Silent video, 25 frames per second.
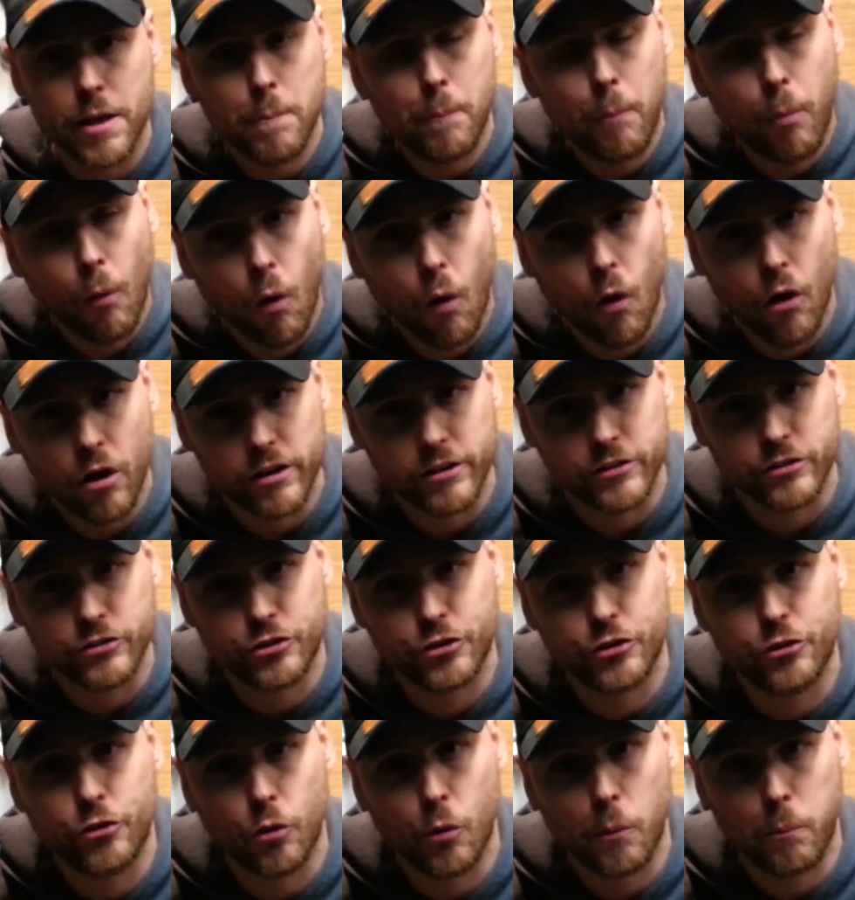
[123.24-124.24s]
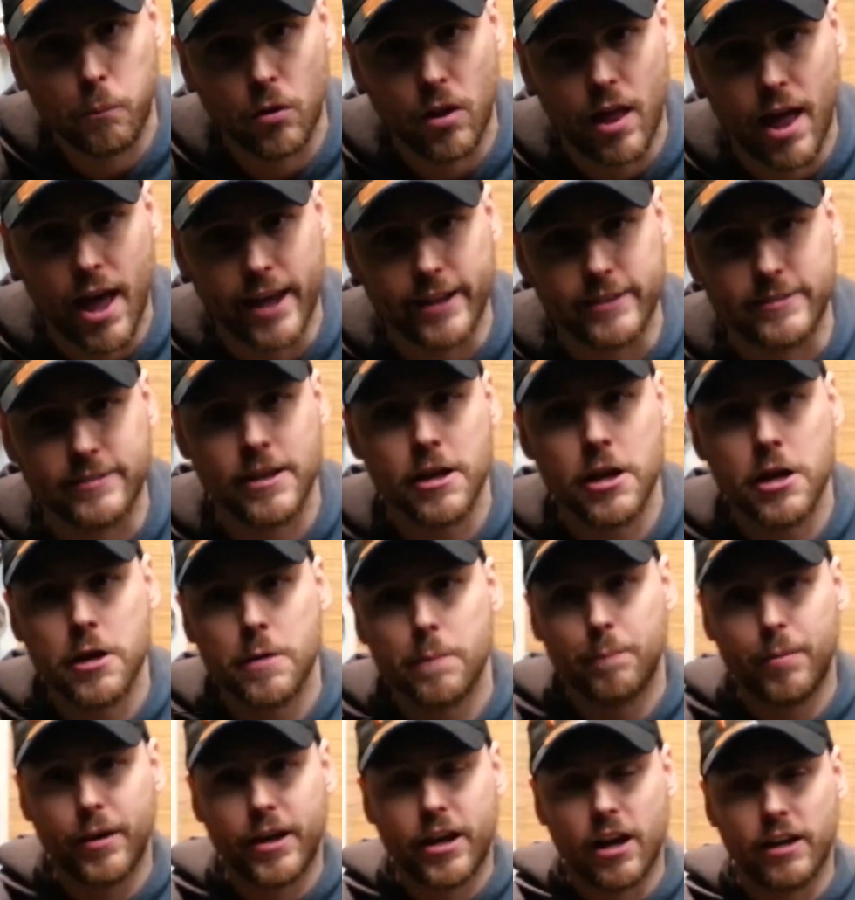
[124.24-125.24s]
important to do planks.
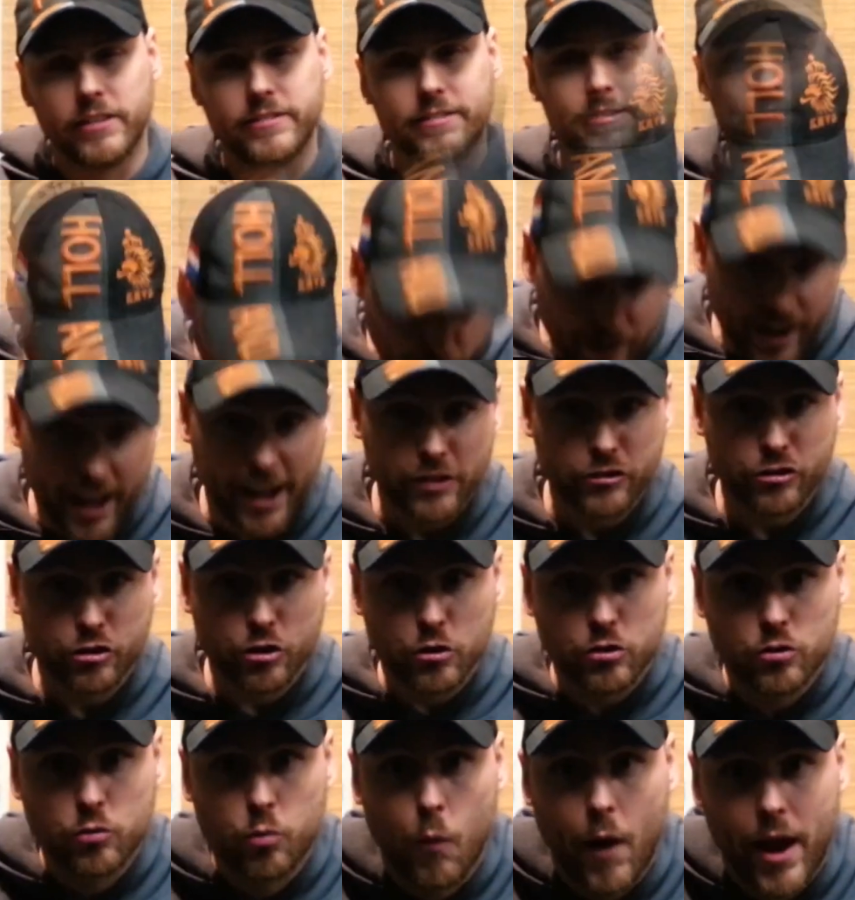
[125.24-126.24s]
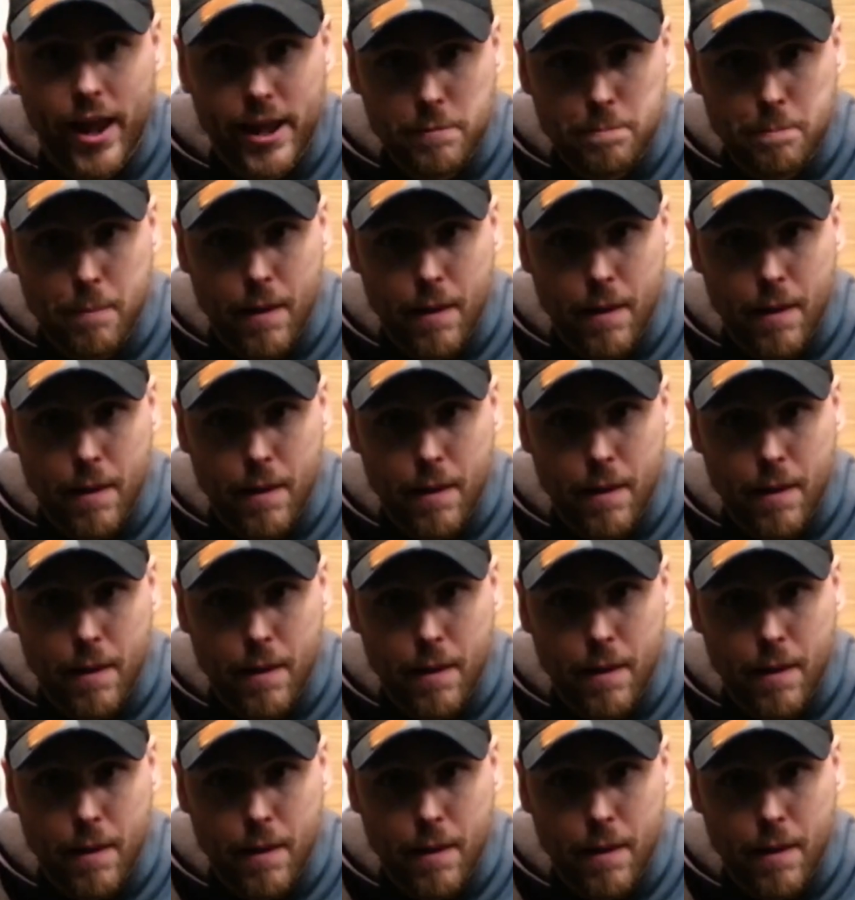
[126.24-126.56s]
It's also nature's weight